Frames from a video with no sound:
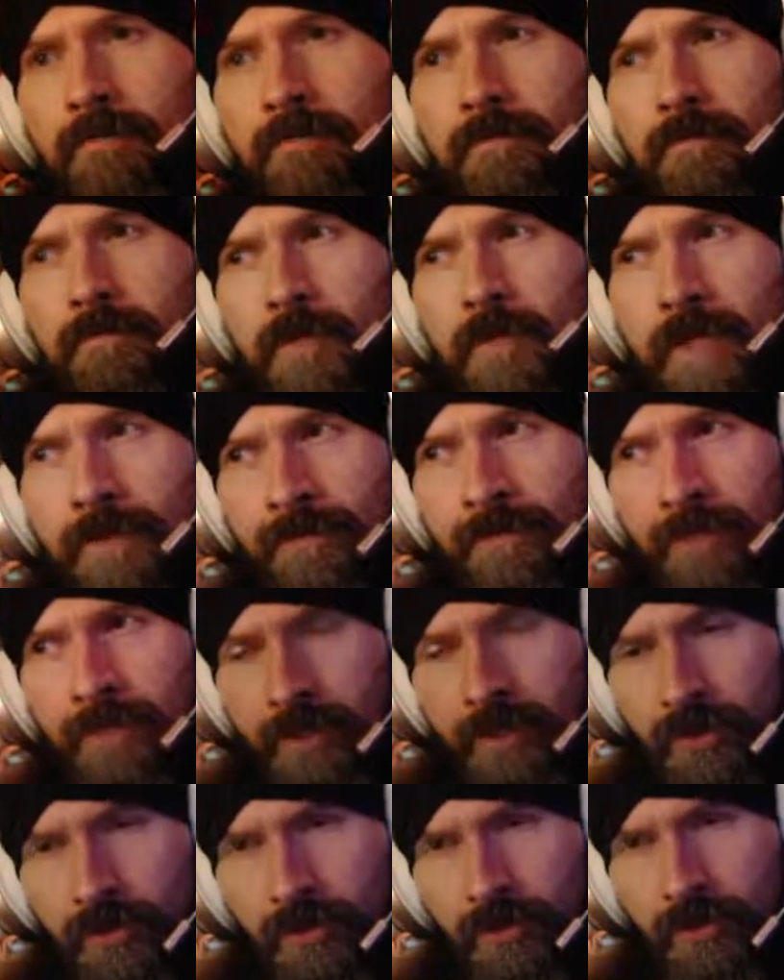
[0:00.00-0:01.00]
life
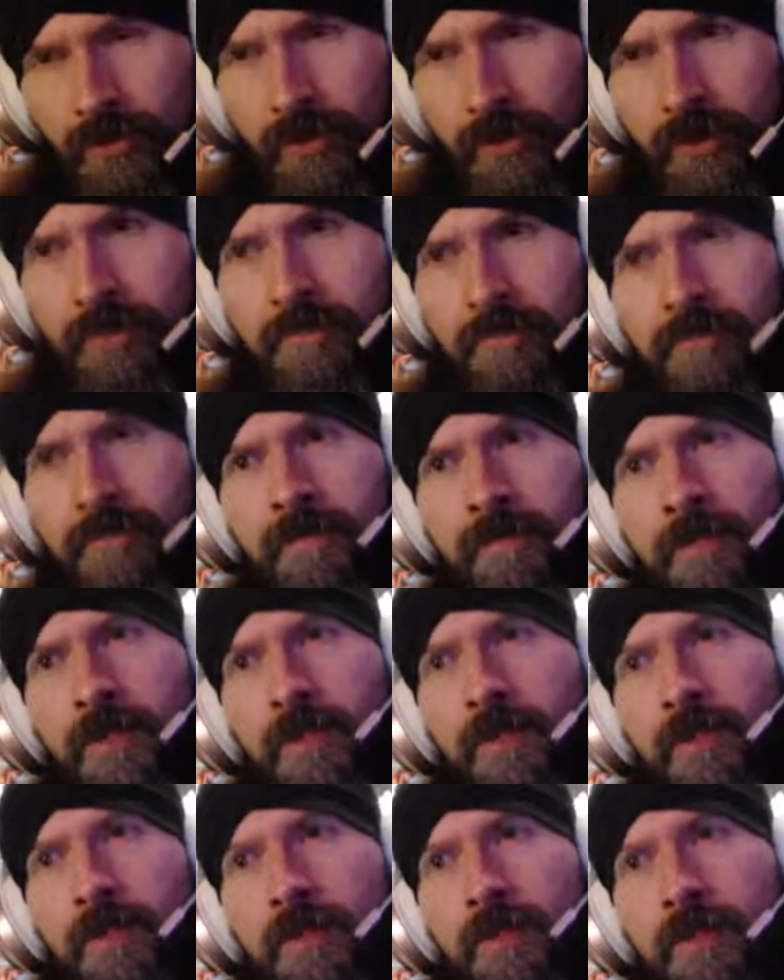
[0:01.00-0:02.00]
gets shorter.
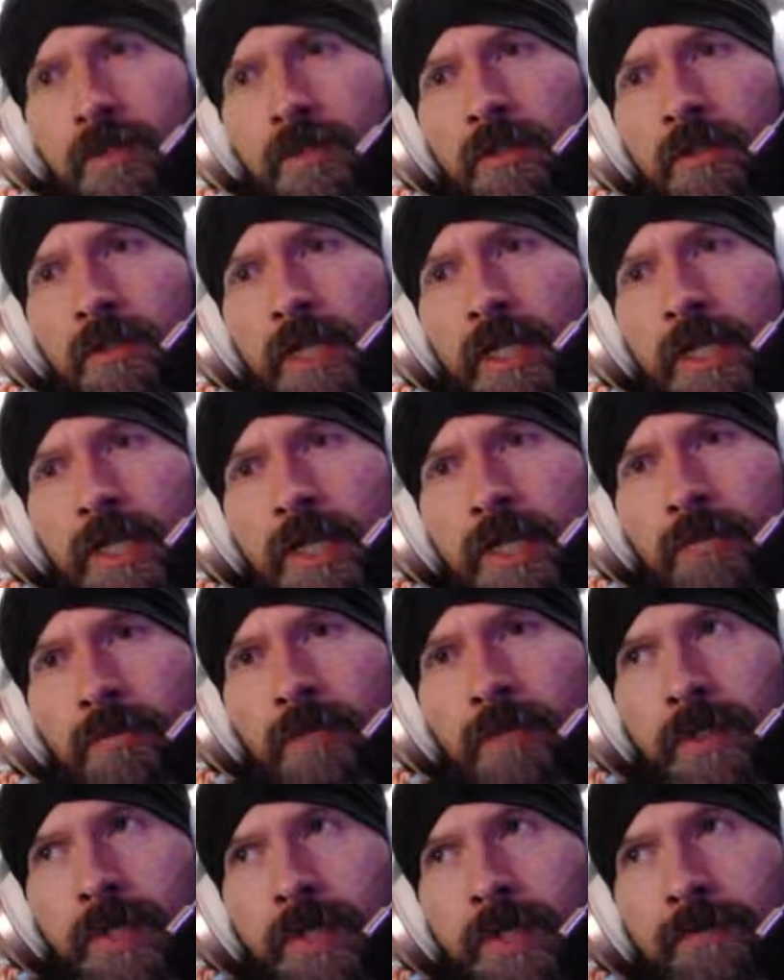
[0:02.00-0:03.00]
And
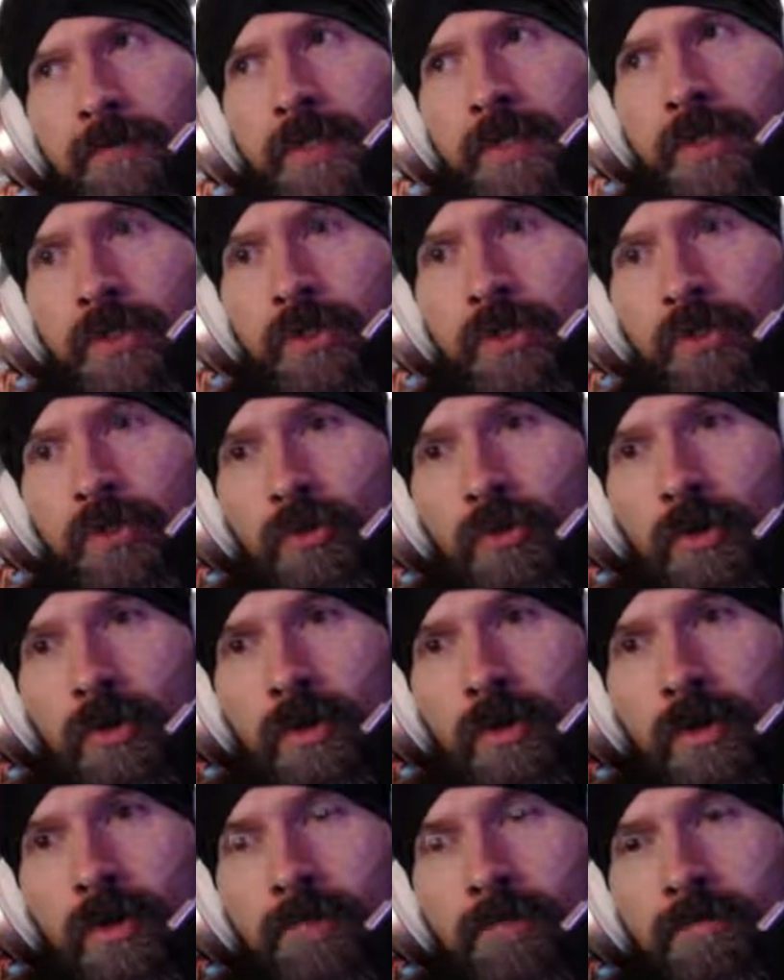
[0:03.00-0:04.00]
when life gets shorter,